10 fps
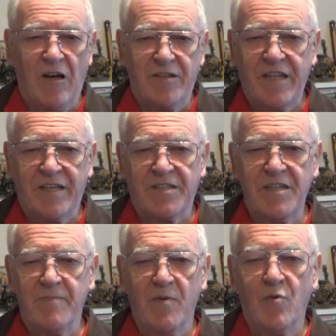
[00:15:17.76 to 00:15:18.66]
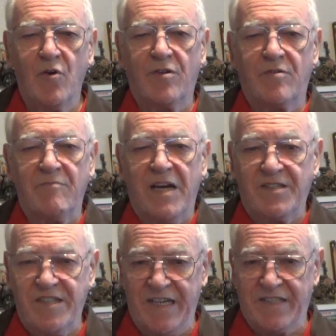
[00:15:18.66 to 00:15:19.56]
take a simple word
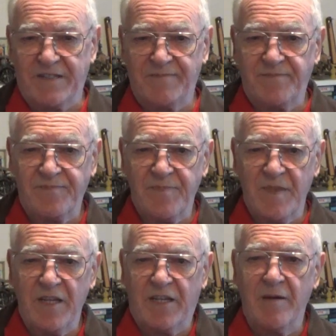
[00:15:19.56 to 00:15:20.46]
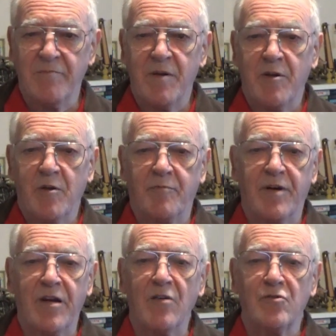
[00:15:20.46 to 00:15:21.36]
as yes. It can be
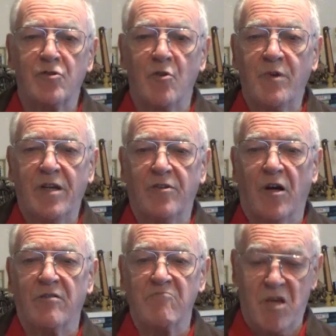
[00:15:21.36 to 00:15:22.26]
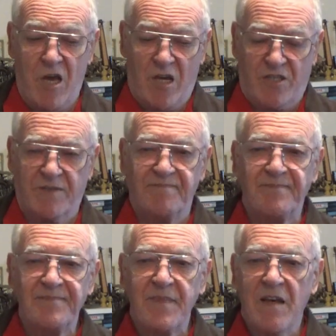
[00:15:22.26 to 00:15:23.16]
pronounced with a dot, yes.
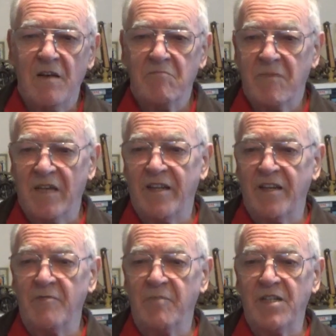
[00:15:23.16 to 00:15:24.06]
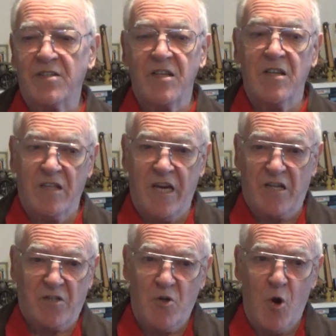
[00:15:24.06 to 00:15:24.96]
And then it means
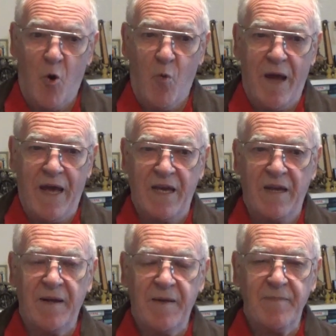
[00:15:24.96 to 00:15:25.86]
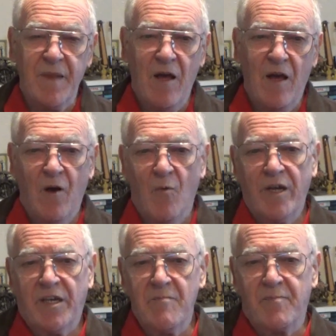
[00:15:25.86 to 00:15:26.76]
yes, no way.
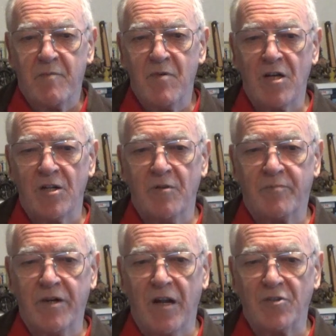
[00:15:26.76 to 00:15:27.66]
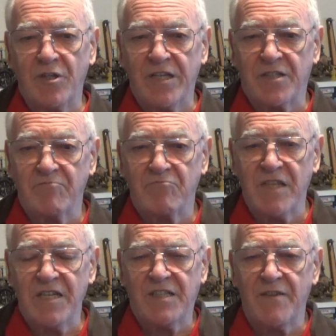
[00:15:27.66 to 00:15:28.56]
One can pronounce yes
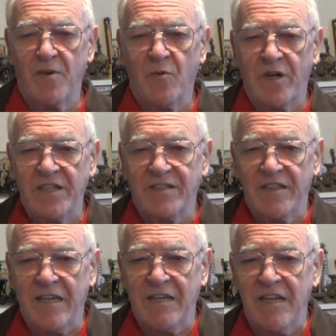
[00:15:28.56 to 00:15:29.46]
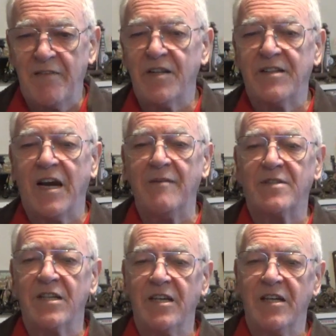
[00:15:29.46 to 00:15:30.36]
in several ways, and every time
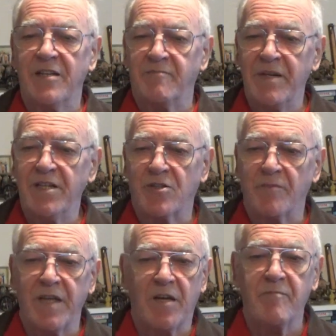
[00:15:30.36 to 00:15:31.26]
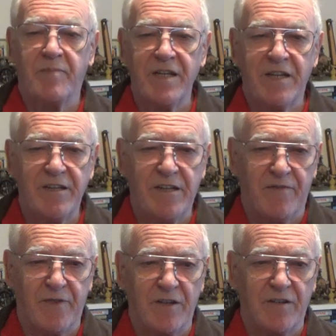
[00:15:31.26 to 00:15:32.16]
it means something completely
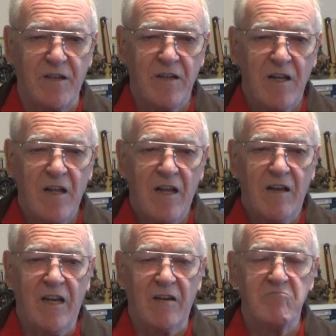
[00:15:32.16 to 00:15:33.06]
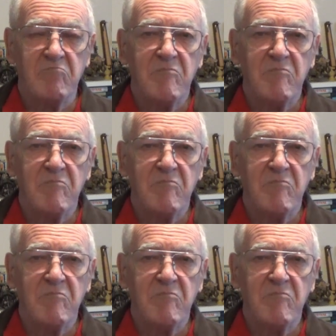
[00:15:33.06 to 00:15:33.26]
different. Like,